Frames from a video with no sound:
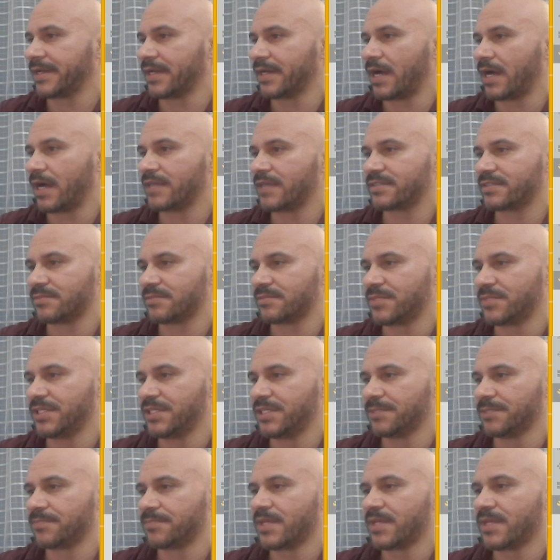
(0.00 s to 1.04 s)
item
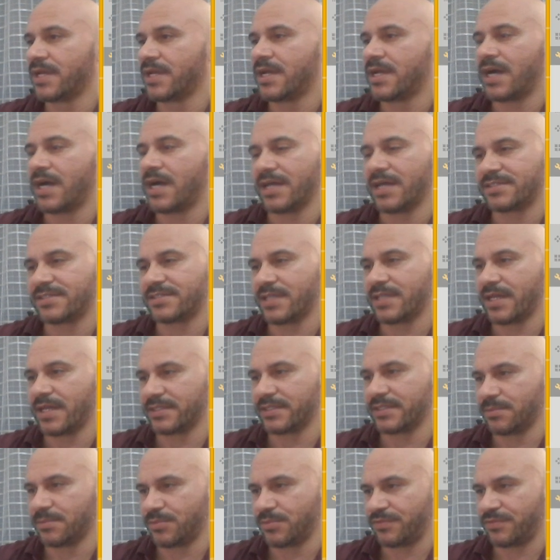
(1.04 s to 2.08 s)
here, I
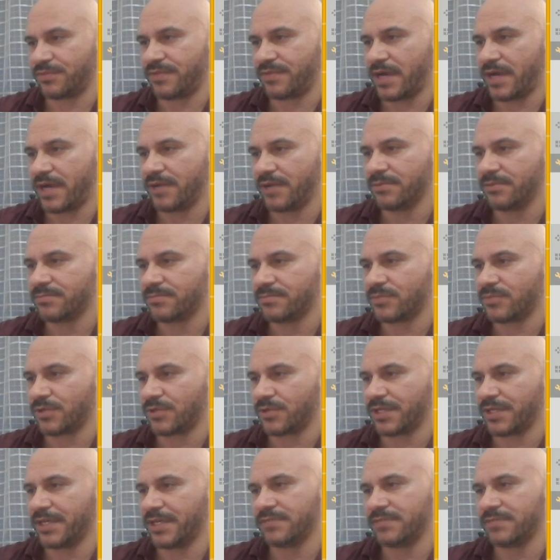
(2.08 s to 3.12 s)
select the profile,
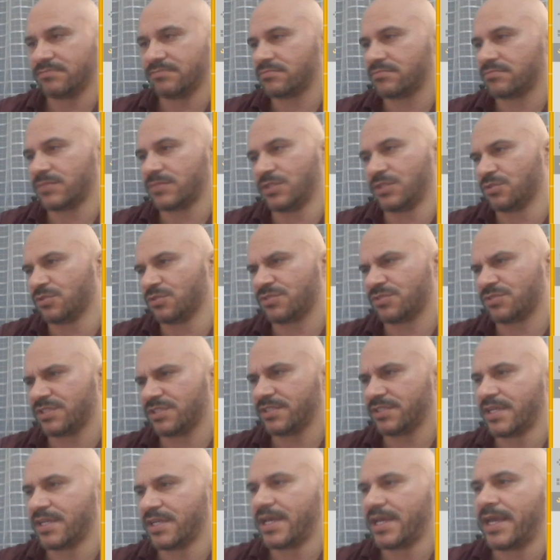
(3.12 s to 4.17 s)
okay,
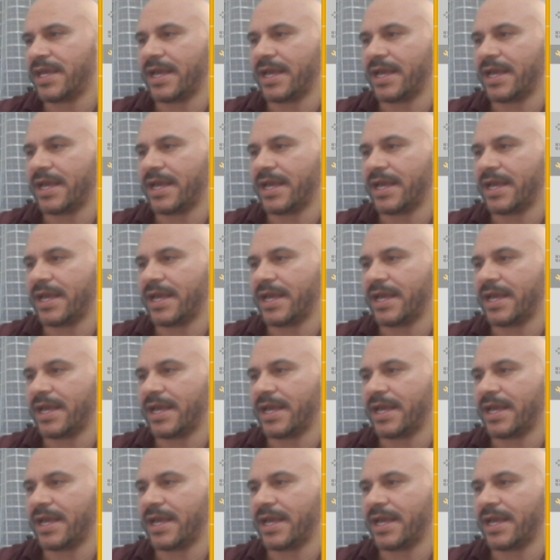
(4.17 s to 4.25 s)
user,